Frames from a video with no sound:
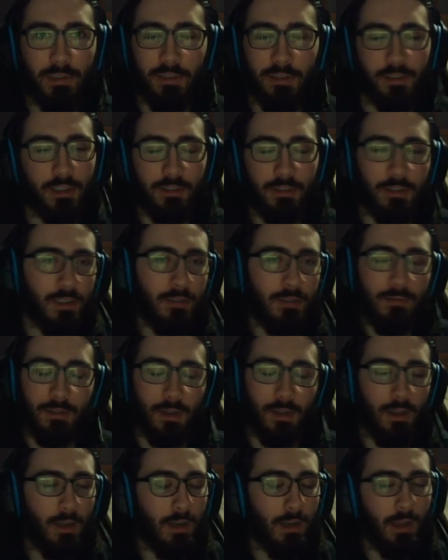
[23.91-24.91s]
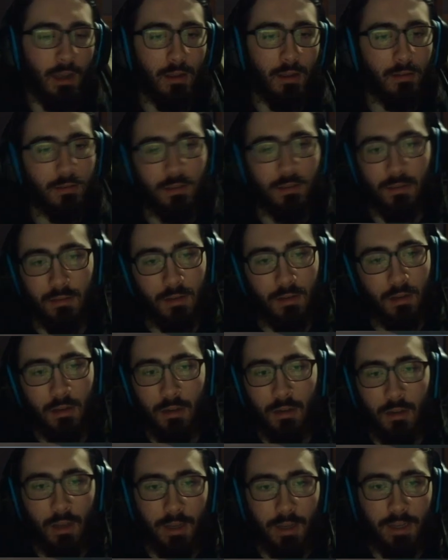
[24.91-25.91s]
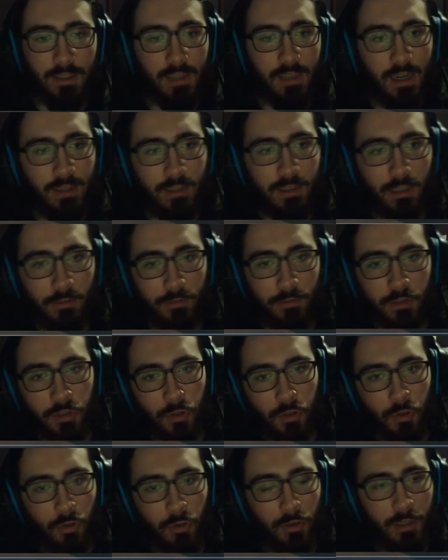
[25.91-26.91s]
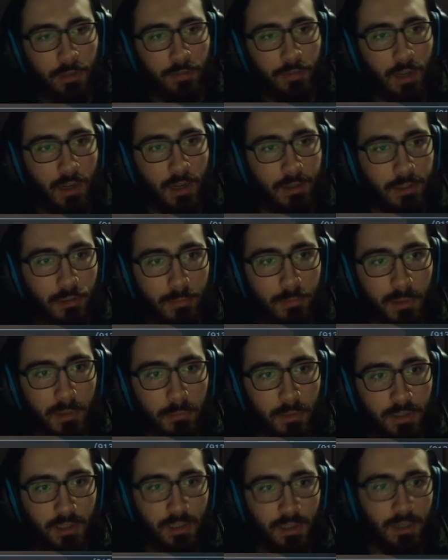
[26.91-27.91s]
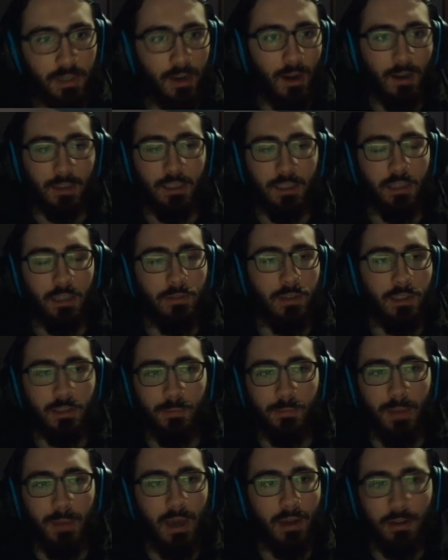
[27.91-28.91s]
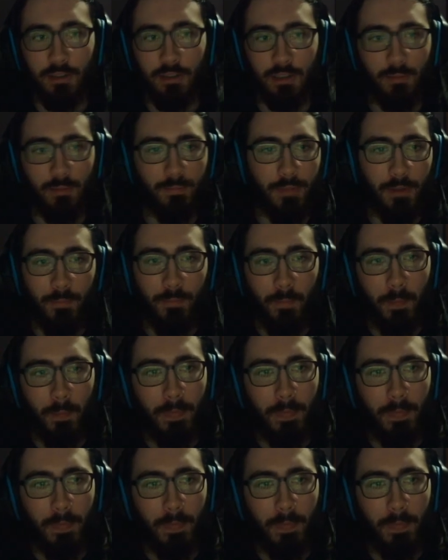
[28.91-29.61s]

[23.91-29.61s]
Just, just, I guess asking for scrutiny of council members and their activities bad or something.